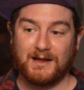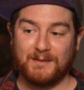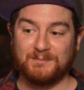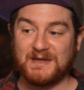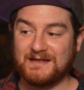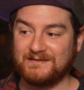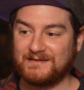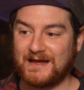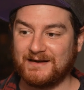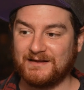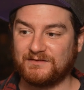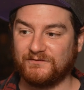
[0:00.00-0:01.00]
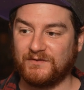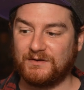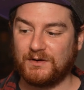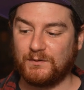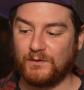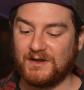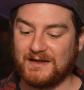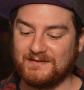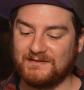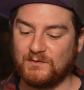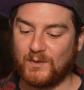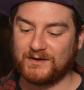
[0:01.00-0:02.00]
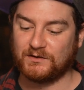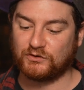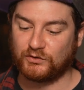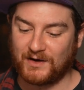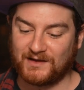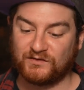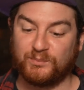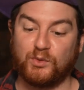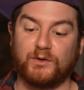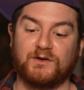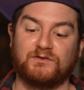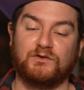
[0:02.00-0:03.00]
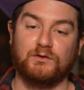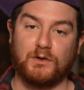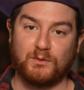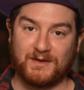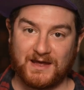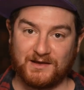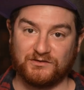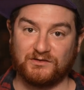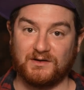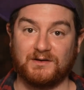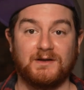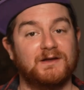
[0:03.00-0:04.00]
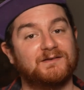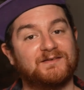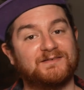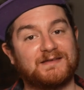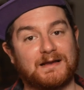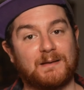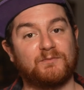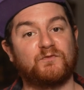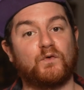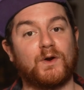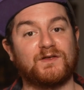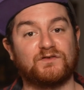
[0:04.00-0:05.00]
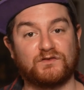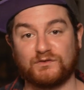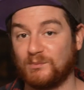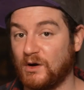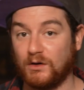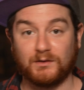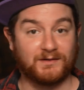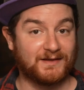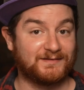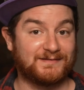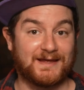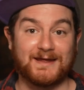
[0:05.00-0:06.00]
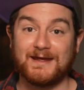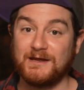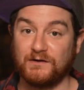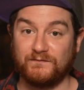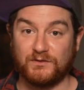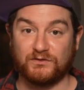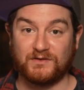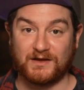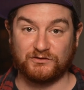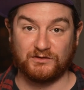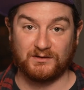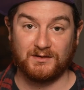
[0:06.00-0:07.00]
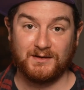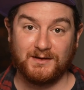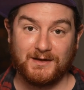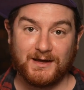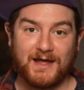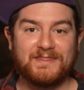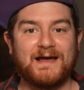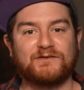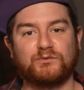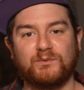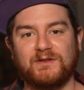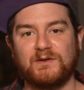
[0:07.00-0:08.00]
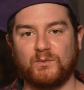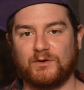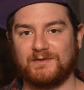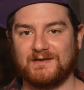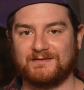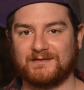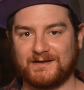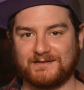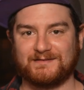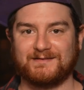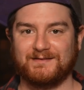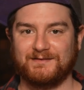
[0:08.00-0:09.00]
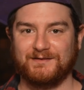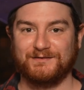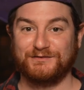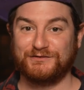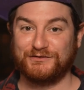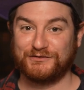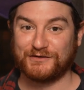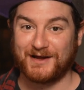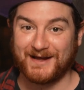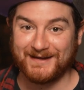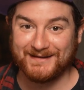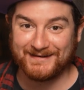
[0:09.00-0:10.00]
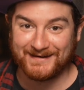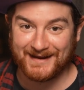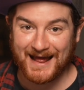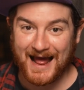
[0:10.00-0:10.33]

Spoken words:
means that it's a very easy way to transport it to location to set up for a small, let's say, interview session. And that's really where these lights shine.